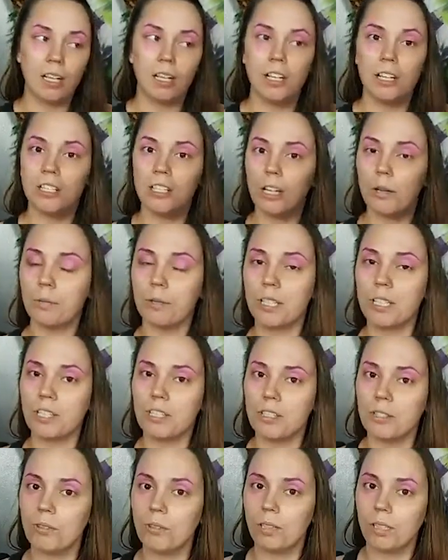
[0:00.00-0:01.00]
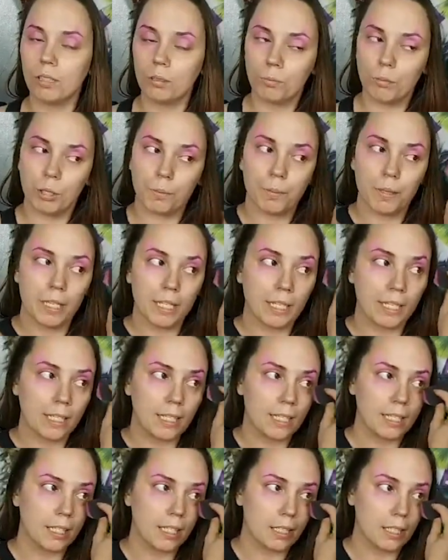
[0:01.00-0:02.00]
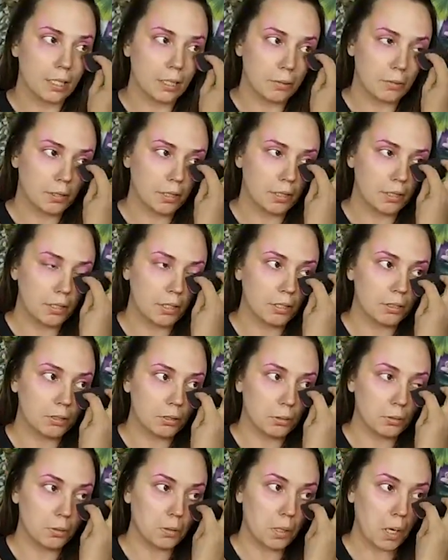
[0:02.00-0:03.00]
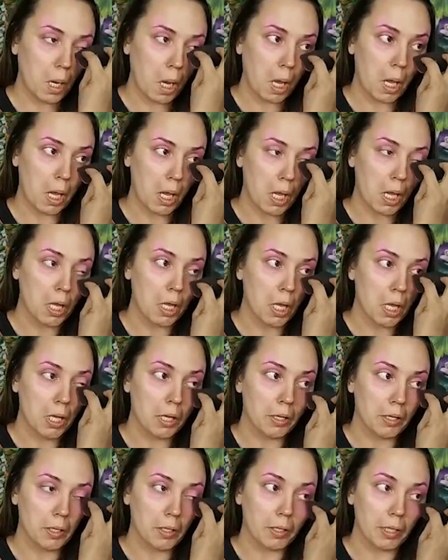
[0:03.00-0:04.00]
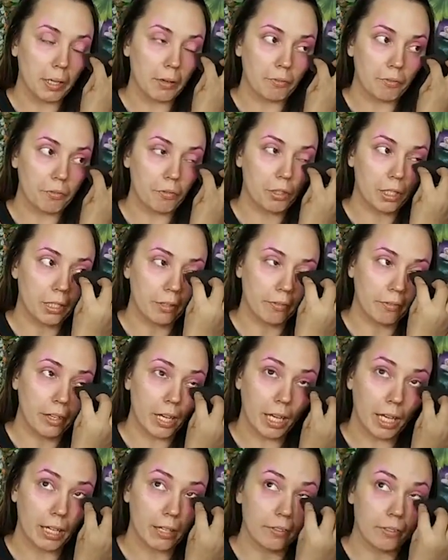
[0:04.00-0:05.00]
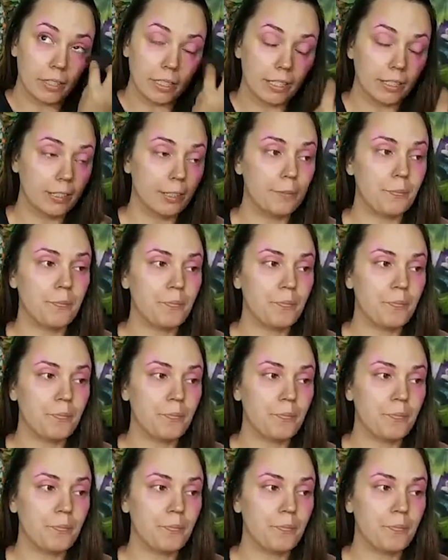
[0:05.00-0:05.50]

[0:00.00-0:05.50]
So we're going to do a little more pink here. We're going to do that 45 here.